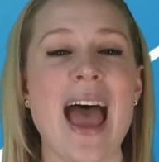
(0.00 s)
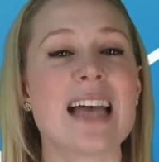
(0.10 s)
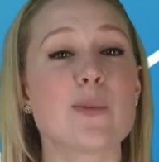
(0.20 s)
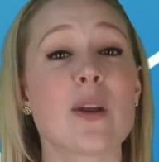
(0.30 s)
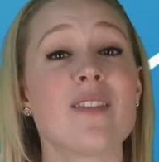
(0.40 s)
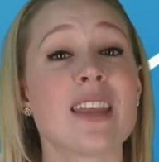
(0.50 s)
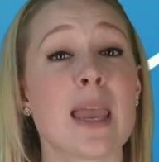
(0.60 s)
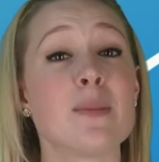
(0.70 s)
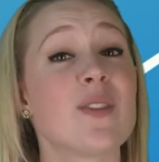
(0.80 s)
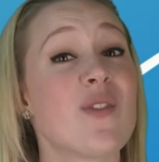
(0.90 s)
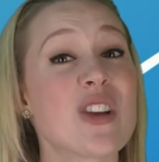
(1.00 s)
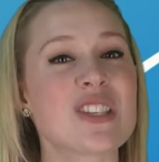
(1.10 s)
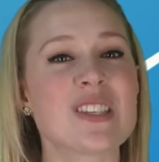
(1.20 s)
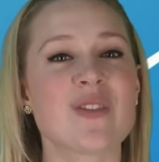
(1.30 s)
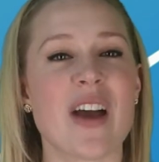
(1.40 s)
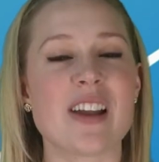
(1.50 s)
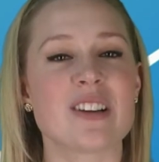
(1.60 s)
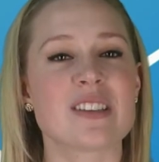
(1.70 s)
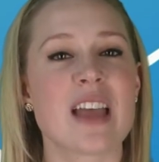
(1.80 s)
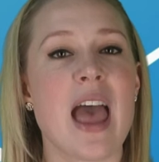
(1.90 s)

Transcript: as one of the game's fiercest fighters